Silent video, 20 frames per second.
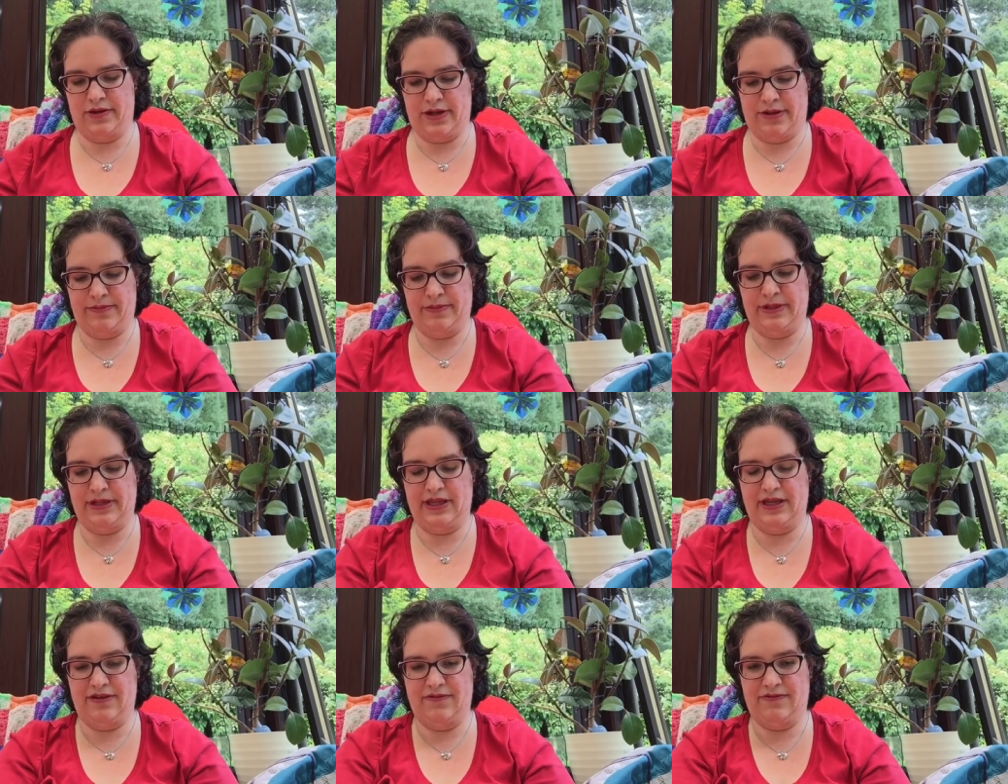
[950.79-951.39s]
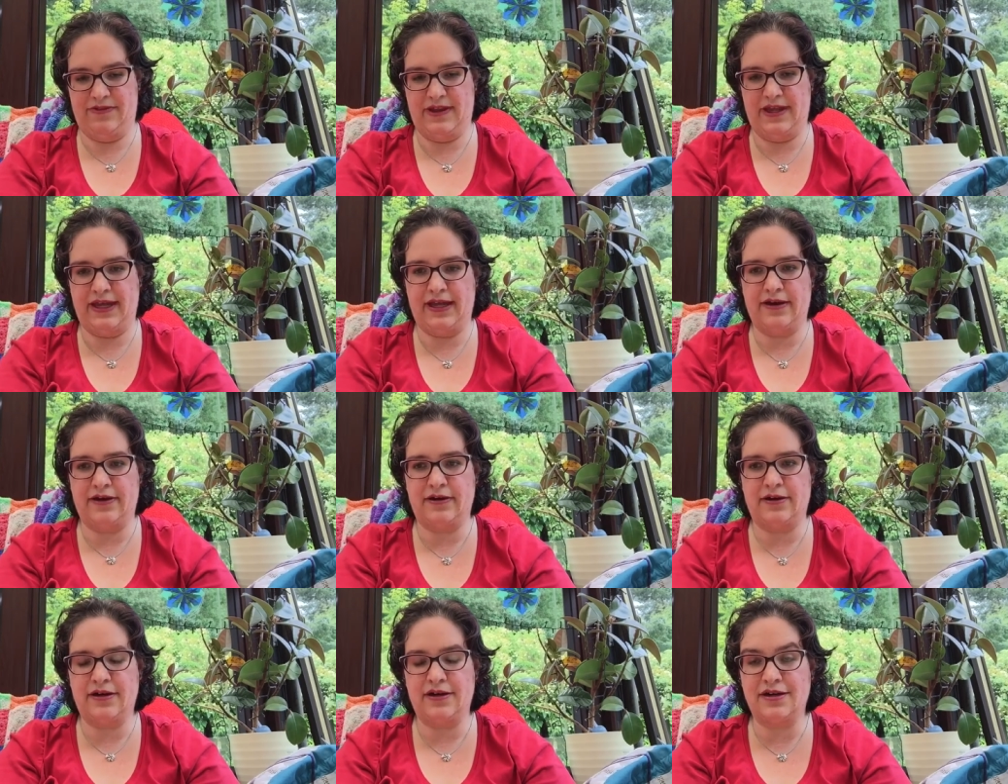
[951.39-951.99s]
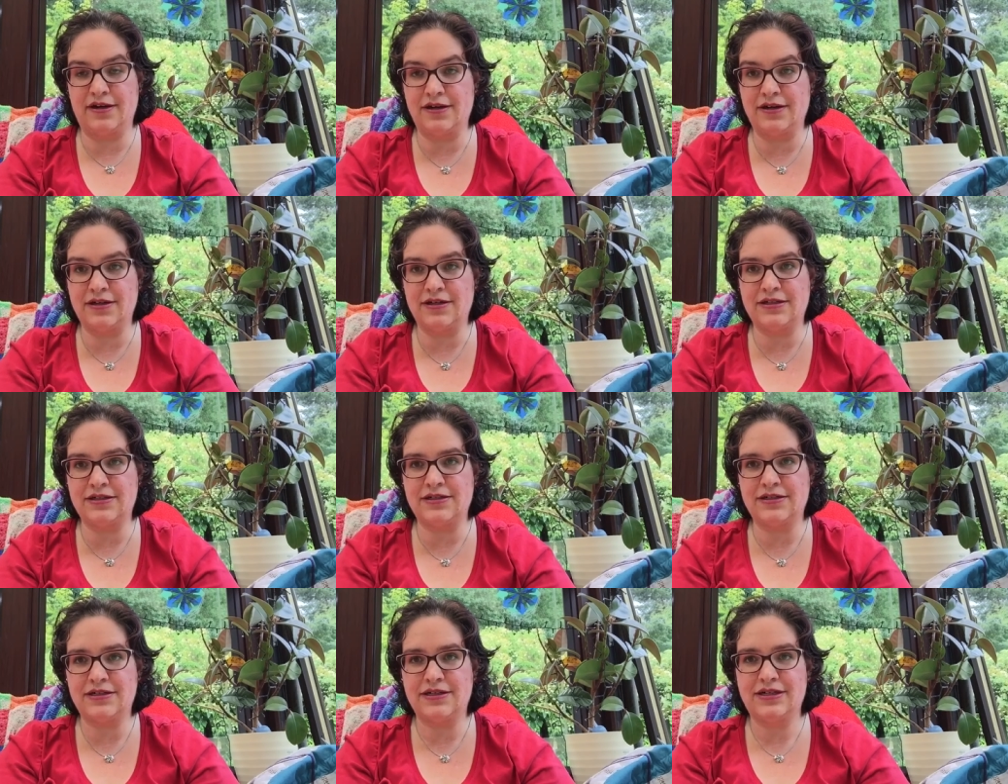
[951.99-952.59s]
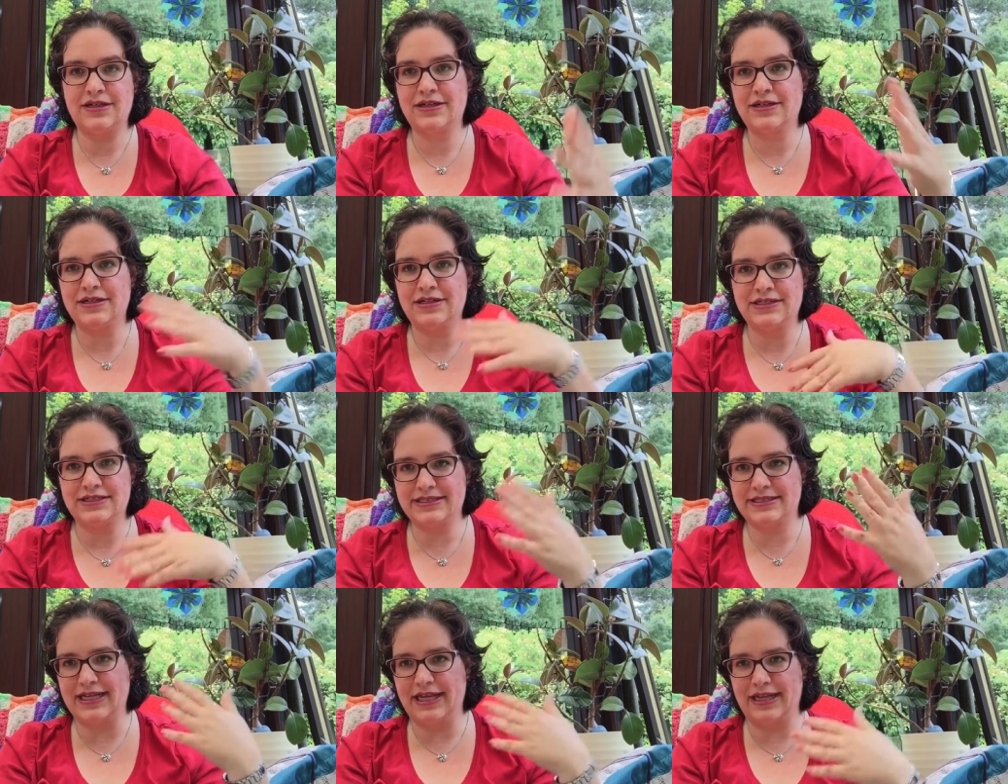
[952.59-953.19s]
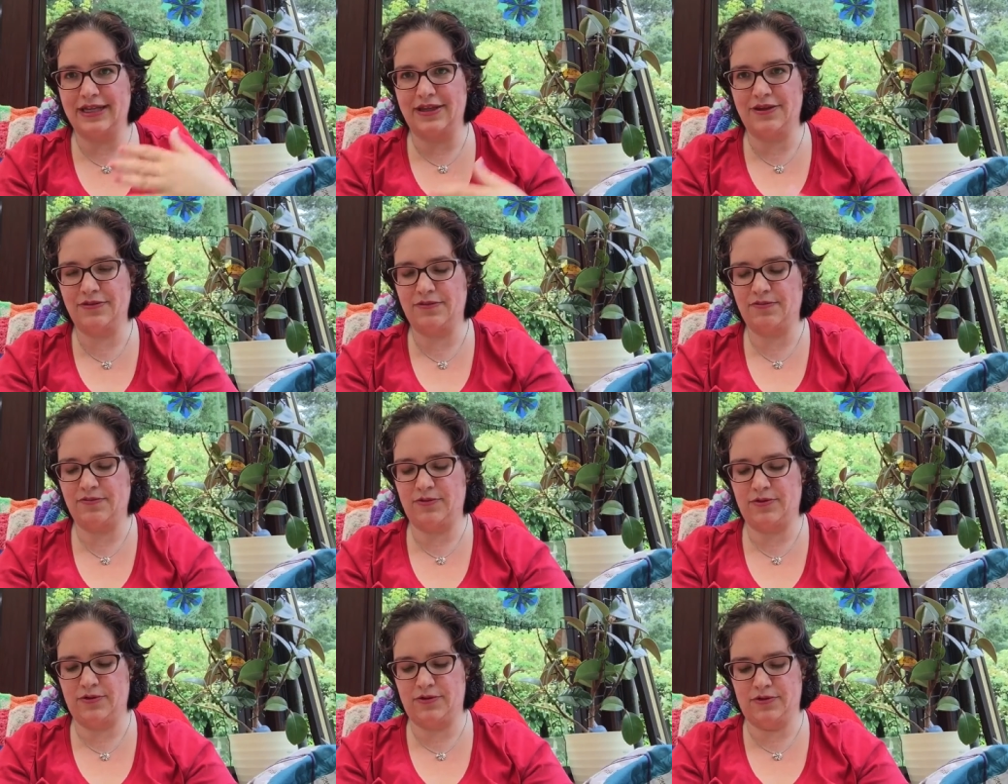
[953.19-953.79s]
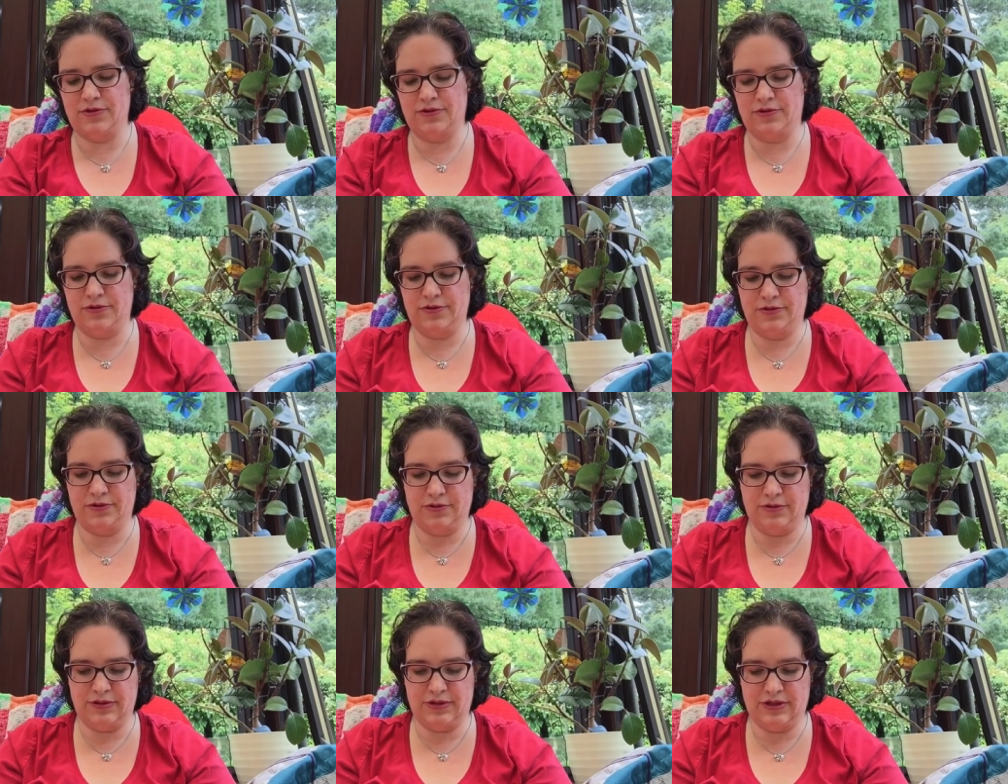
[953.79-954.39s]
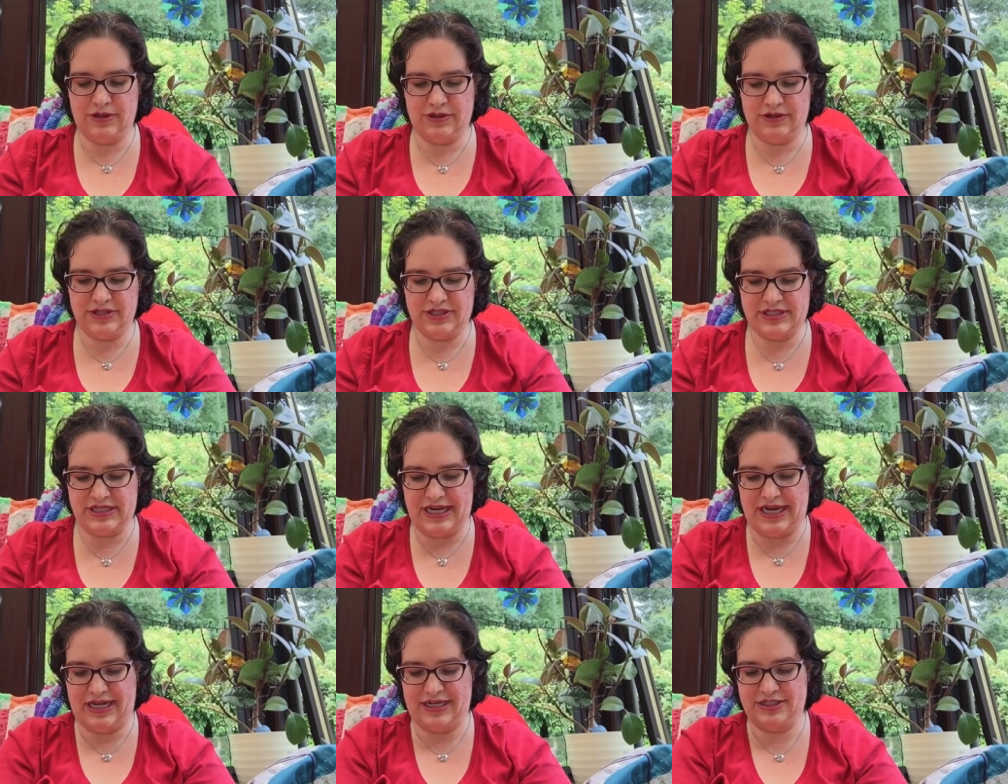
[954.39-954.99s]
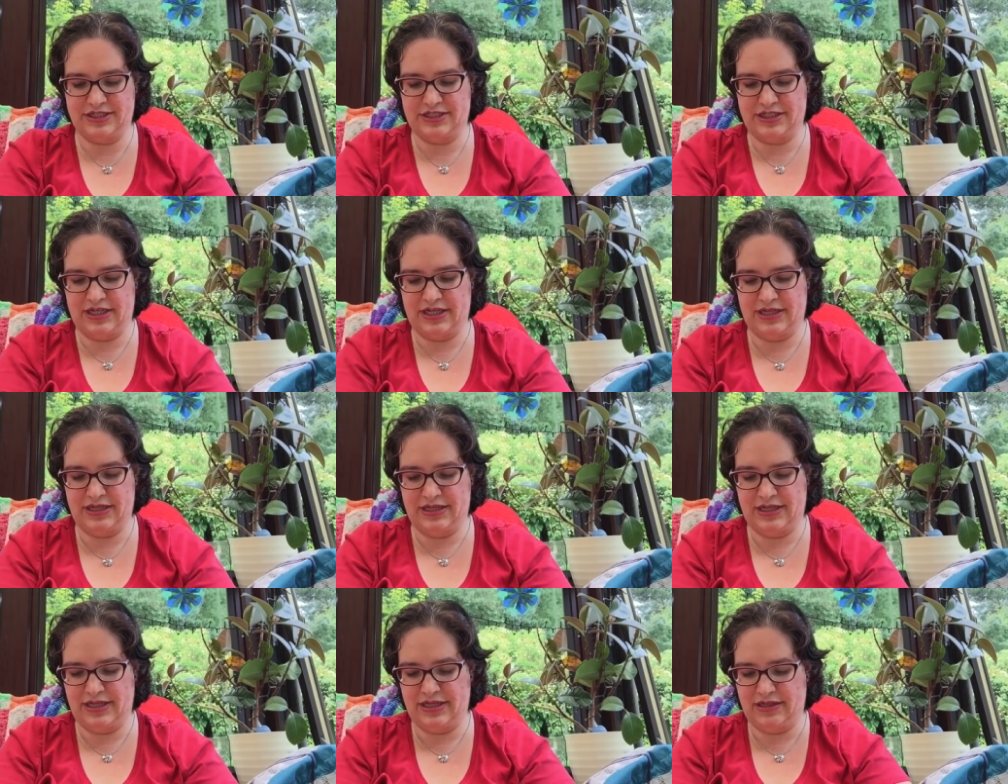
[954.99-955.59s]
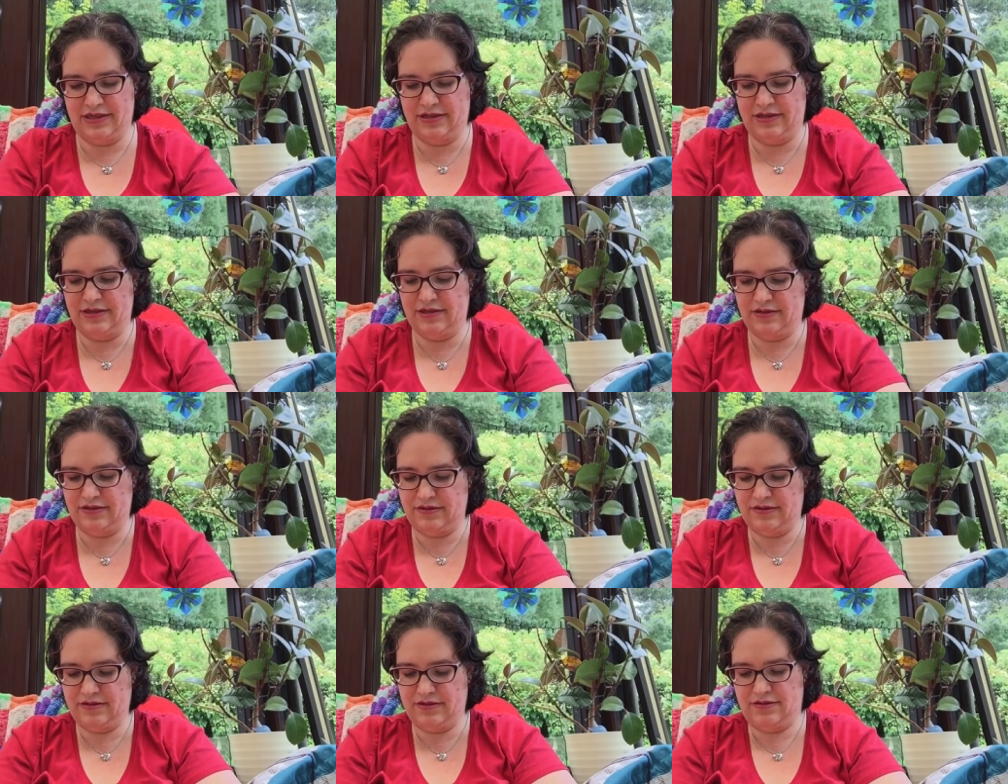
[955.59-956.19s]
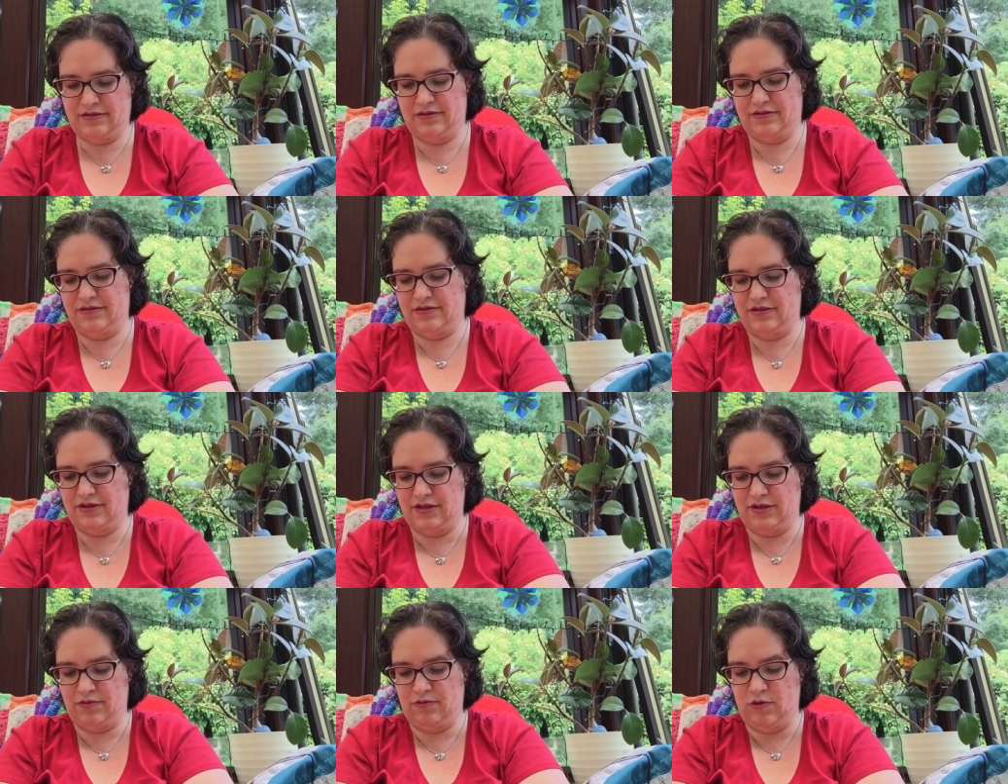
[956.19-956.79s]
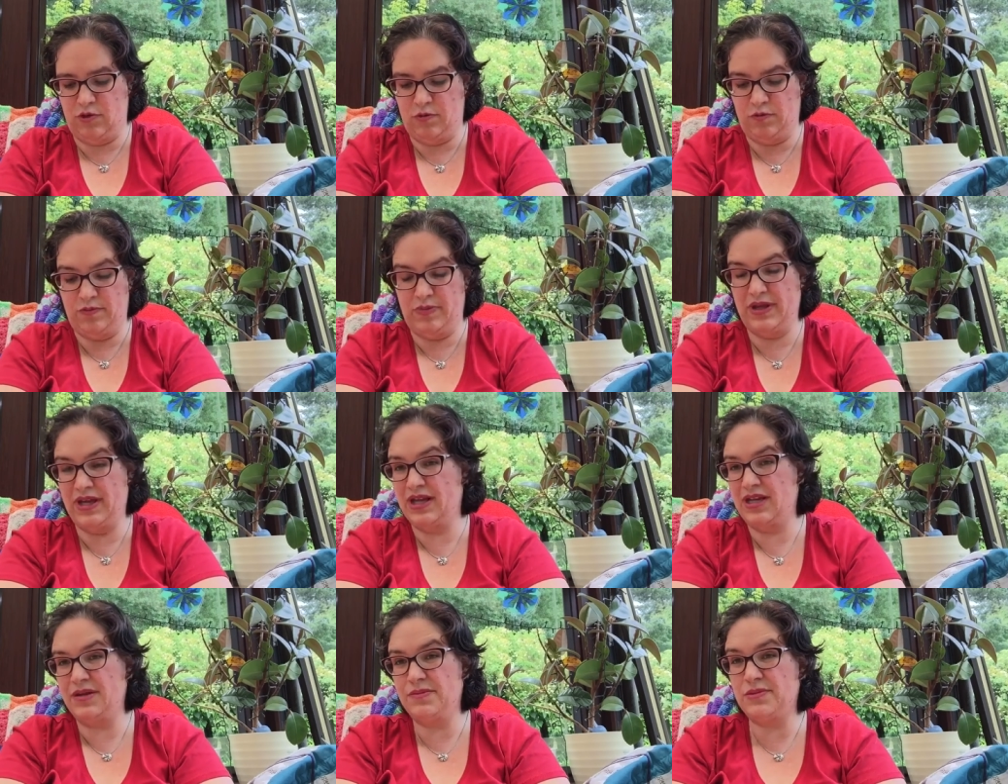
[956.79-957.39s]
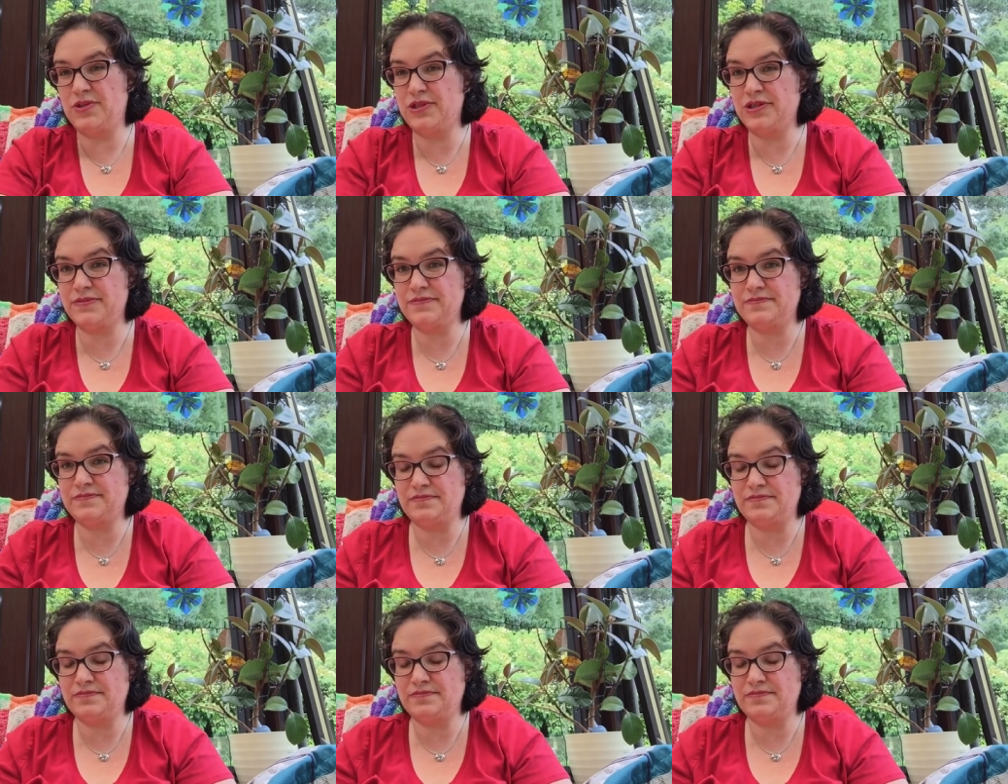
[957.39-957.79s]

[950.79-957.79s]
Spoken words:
I believe they are selling through their stash and then there won't be any more.